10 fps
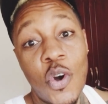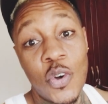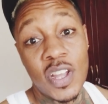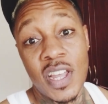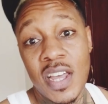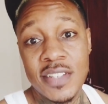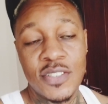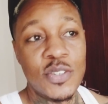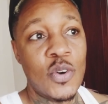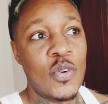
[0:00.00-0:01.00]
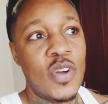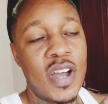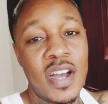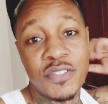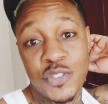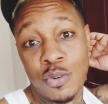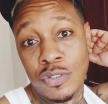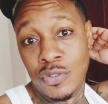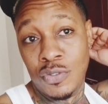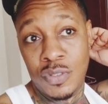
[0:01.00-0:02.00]
Okay, guys. So I've
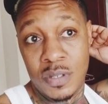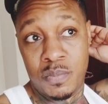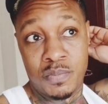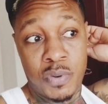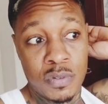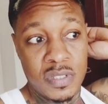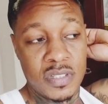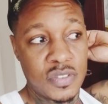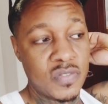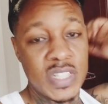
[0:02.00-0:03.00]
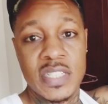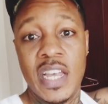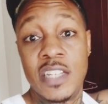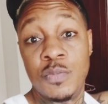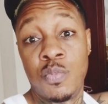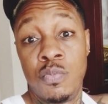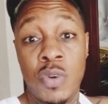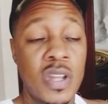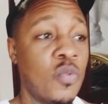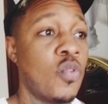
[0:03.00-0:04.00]
showed you the process of these guys
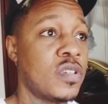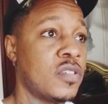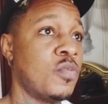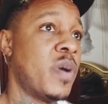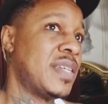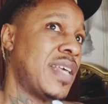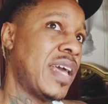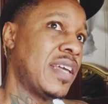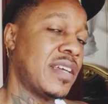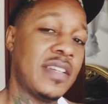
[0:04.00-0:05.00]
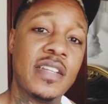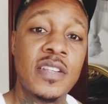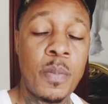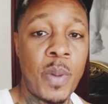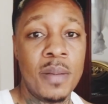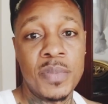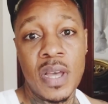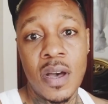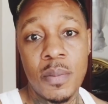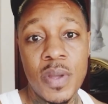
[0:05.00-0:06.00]
bringing water to my tank. They pumped
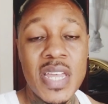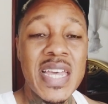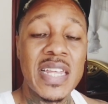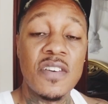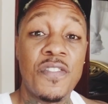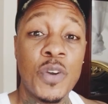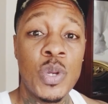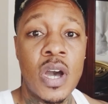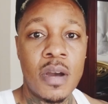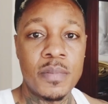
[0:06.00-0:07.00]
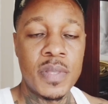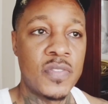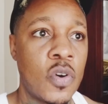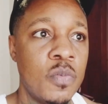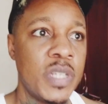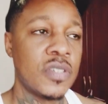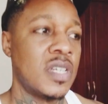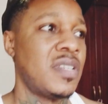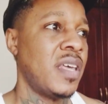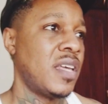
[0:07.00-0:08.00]
it up. They filled it up. They've told me it's
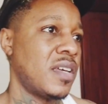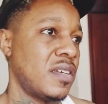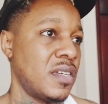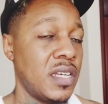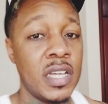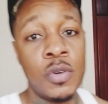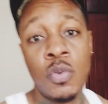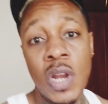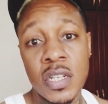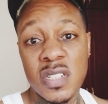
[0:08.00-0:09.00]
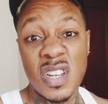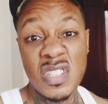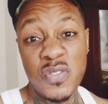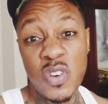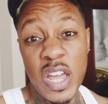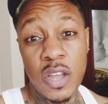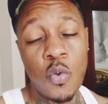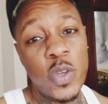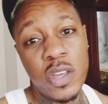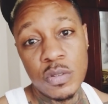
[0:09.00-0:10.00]
going to take, it will last us for like a
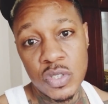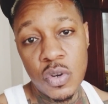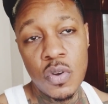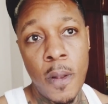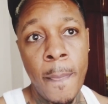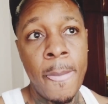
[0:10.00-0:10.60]
week or so.